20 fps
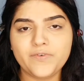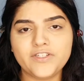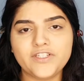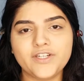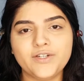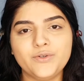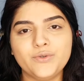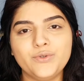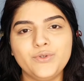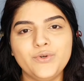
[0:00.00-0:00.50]
which
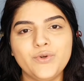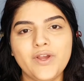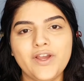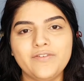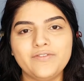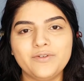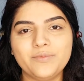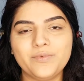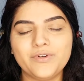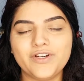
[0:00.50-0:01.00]
I don't know how
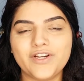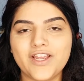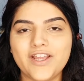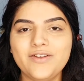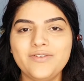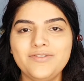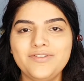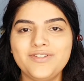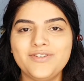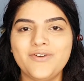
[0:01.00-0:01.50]
to
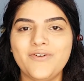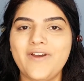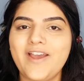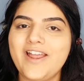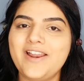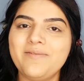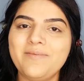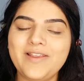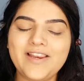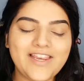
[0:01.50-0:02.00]
pronounce, so
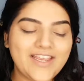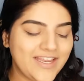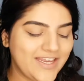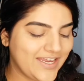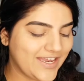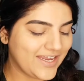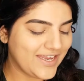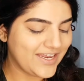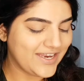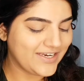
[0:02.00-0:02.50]
I'll be
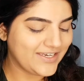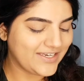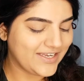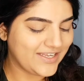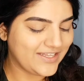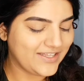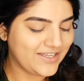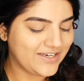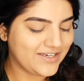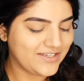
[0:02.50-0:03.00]
linking it
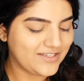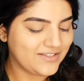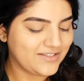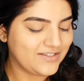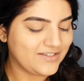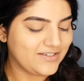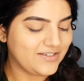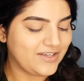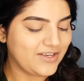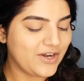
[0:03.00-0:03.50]
in the
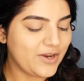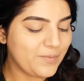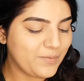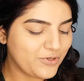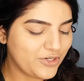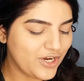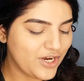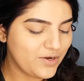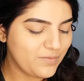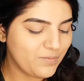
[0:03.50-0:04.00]

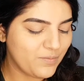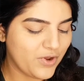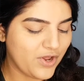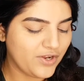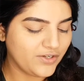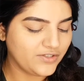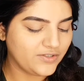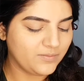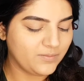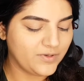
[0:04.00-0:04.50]
description
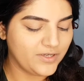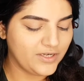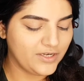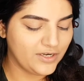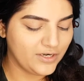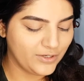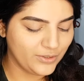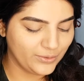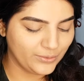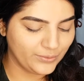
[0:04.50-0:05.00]
box
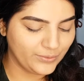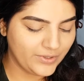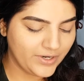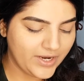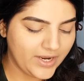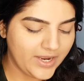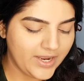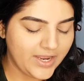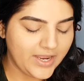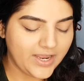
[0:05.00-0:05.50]
below.
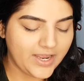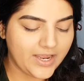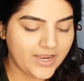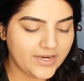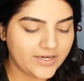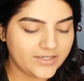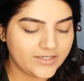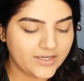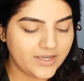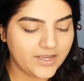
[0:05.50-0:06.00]

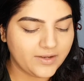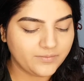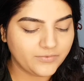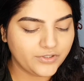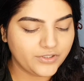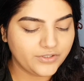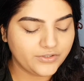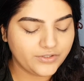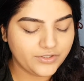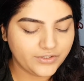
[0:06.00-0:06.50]
And I'm
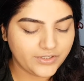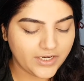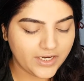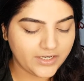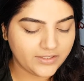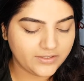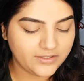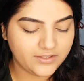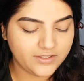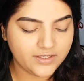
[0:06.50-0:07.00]
going to
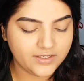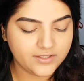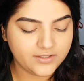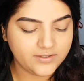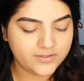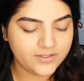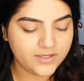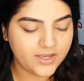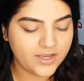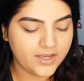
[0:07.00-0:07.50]
take
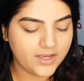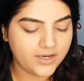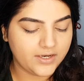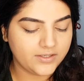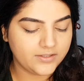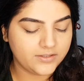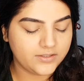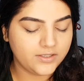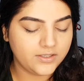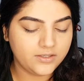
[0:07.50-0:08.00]
this
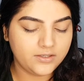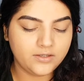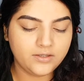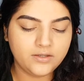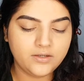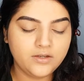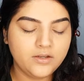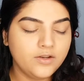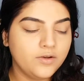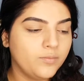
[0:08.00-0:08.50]
and
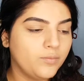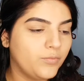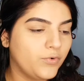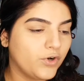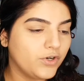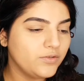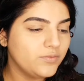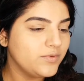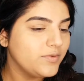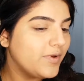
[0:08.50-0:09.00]

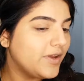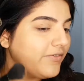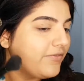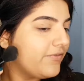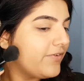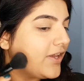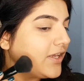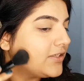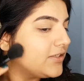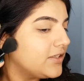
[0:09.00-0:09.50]
bronze my
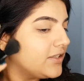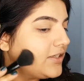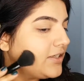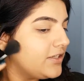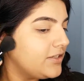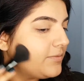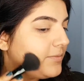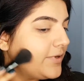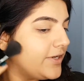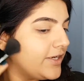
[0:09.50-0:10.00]
face a
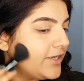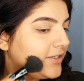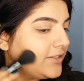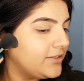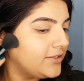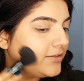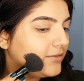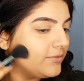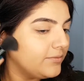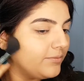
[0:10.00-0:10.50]
little bit,
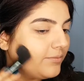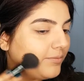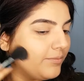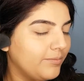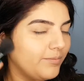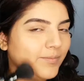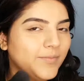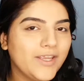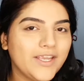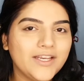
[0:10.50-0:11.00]

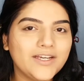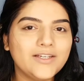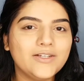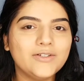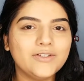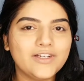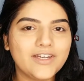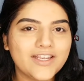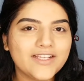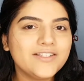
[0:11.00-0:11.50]
make it
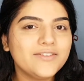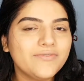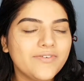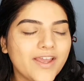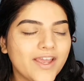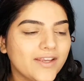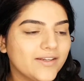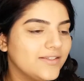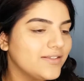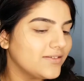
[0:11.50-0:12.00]
look less
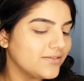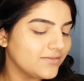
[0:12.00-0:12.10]
fat.